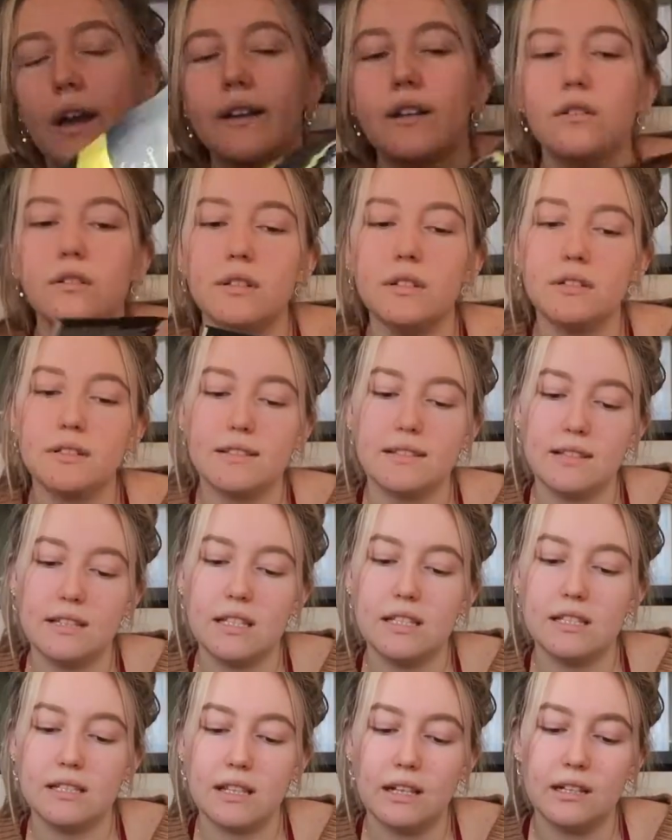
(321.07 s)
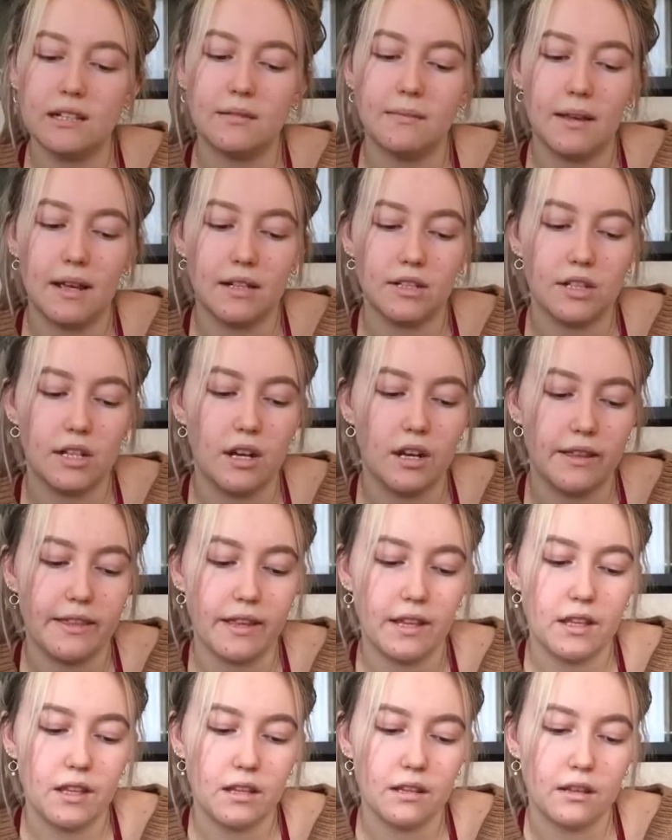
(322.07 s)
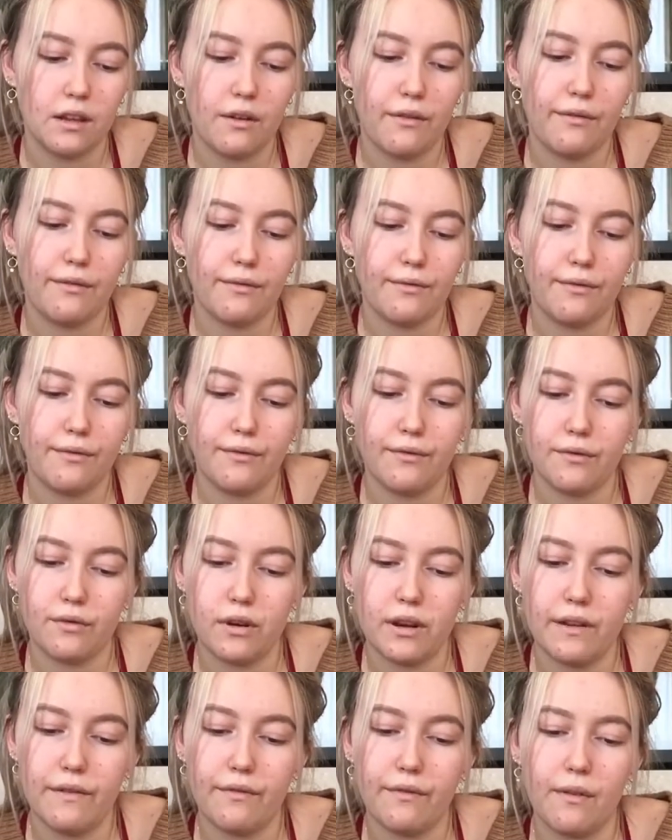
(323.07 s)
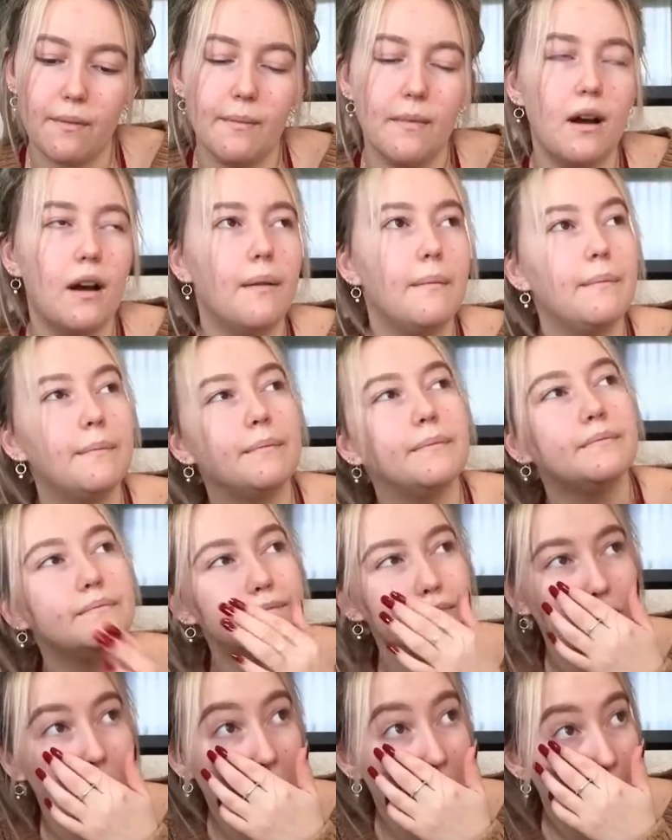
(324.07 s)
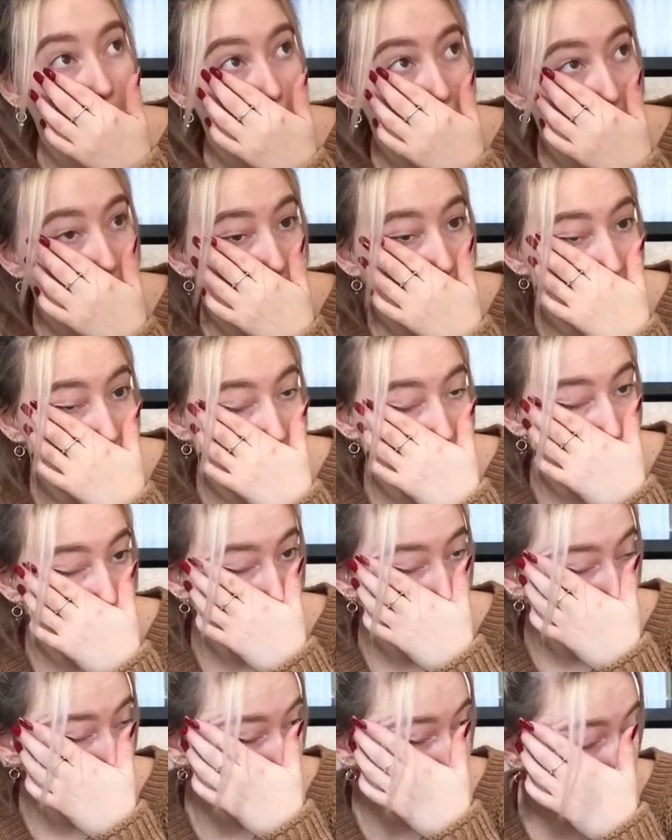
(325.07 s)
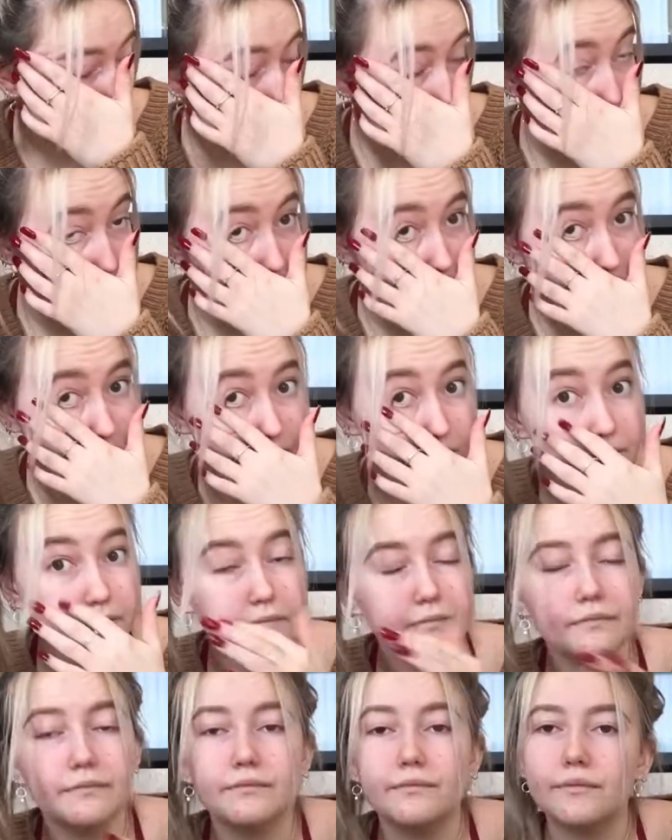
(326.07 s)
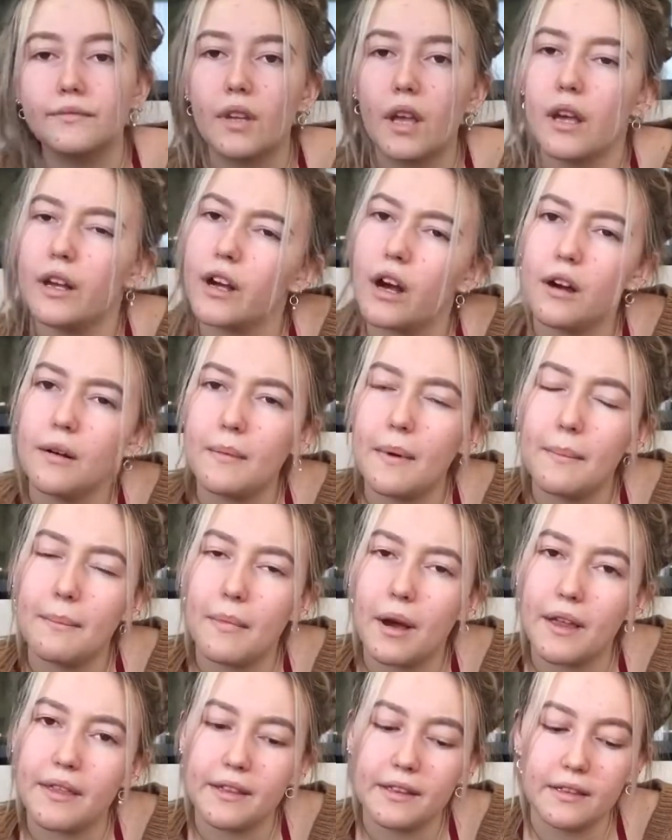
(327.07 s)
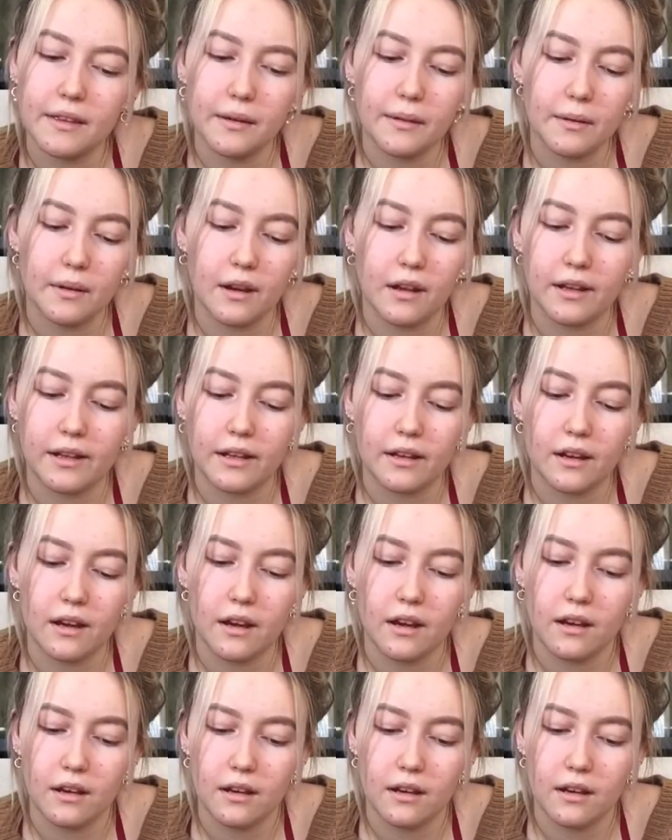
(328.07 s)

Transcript: got these sent to me actually, I think. They're free from um, something. I can't remember. I think they were like a...